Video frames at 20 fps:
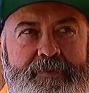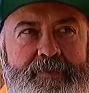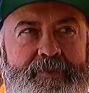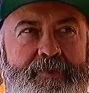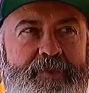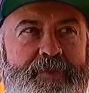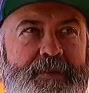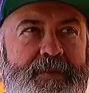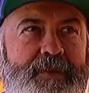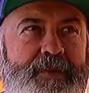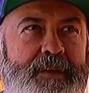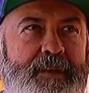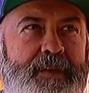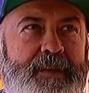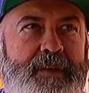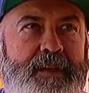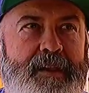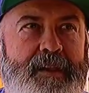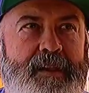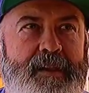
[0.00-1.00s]
What do you
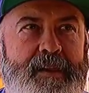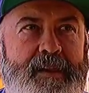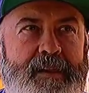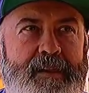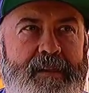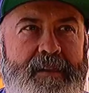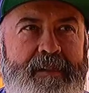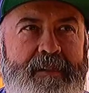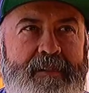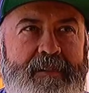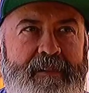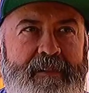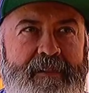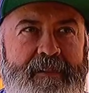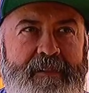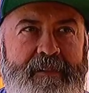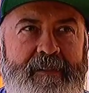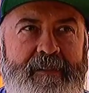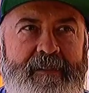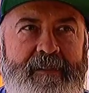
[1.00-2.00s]
love the most about being a
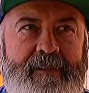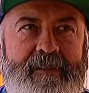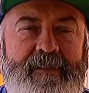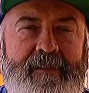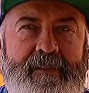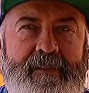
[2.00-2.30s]
winemaker?